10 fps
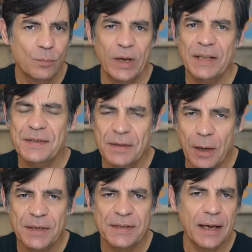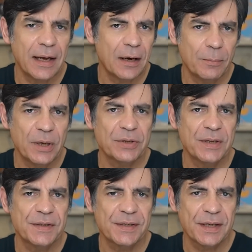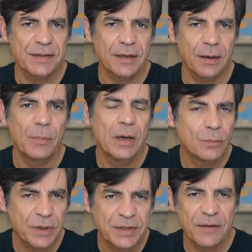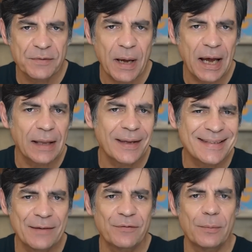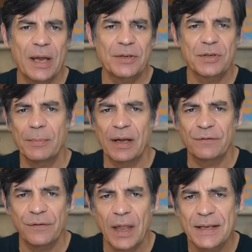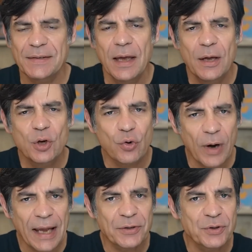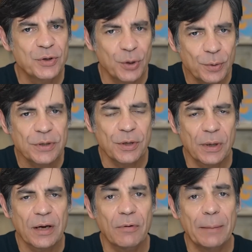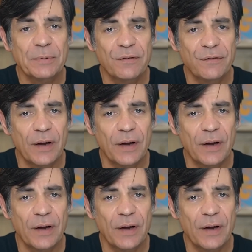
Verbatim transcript: When it's notice to air mission system, which gives pilots information about flights crashed due to a corrupted